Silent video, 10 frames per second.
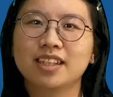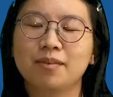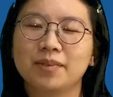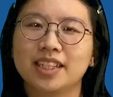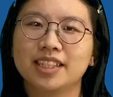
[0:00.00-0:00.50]

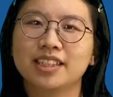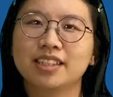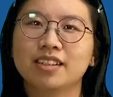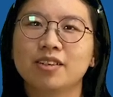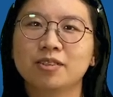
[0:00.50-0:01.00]

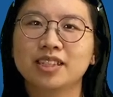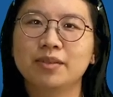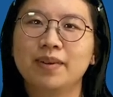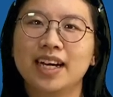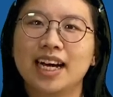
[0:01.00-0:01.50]
competition
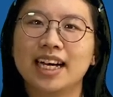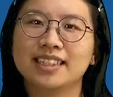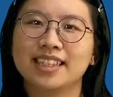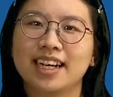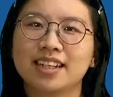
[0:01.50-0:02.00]
hosted by
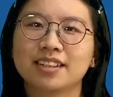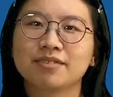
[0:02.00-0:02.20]
ISAC